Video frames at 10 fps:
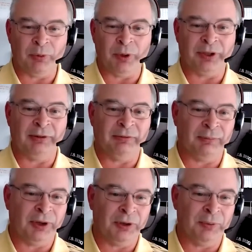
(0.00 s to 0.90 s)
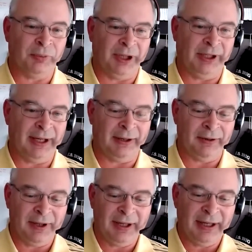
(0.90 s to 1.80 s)
We can't allow them a direct
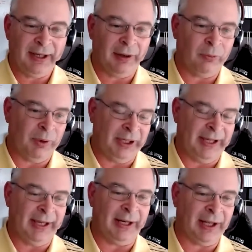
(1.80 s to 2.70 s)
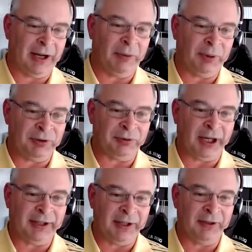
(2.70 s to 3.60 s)
internet connection to us.
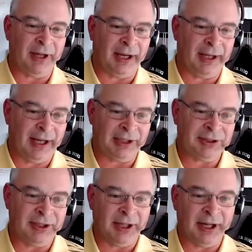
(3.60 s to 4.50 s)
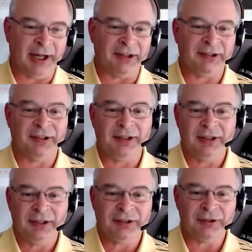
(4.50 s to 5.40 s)
So they get on their home
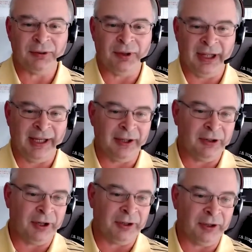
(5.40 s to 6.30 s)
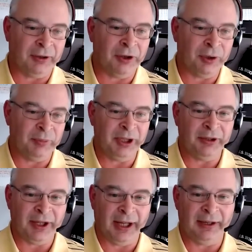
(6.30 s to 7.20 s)
internet and then create a
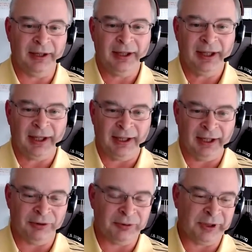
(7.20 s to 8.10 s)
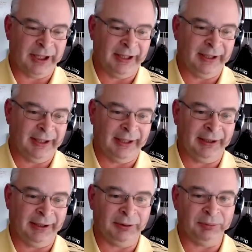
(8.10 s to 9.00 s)
VPN or virtual
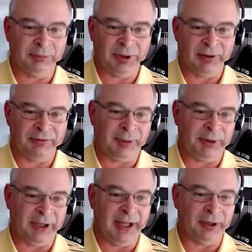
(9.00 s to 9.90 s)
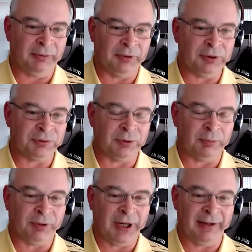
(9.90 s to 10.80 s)
private network tunnel
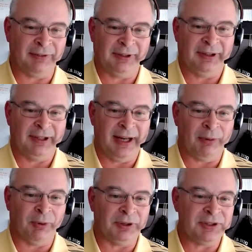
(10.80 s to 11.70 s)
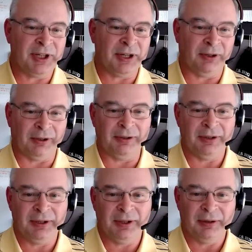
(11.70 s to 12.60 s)
through the internet to our
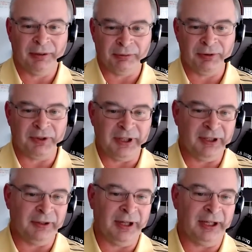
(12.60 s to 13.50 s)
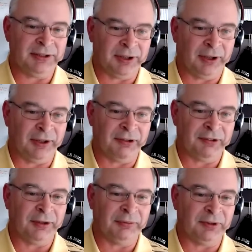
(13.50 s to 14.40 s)
servers. And we
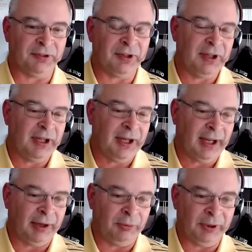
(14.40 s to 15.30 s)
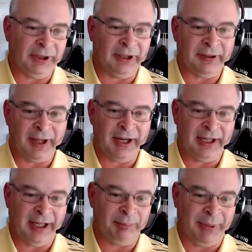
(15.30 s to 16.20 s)
authenticate back to them with a
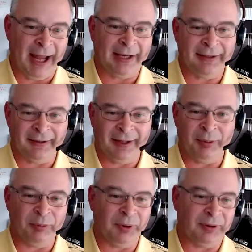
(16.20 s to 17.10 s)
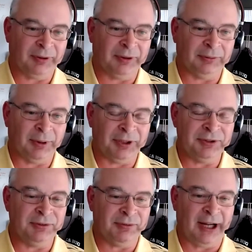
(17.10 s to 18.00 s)
2-factor authentication. So we have to